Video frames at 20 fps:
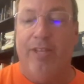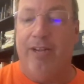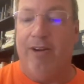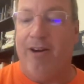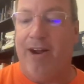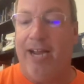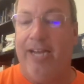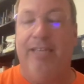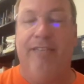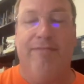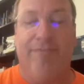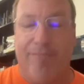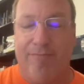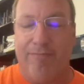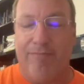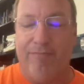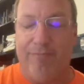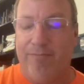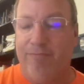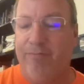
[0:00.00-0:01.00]
All right,
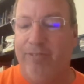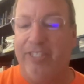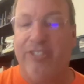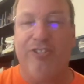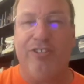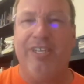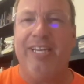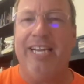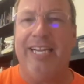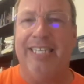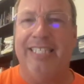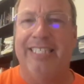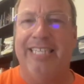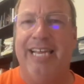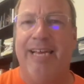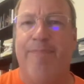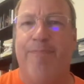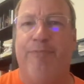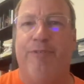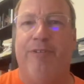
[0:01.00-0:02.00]
let's look at an
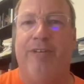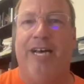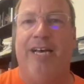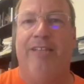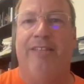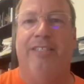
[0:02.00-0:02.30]
example of how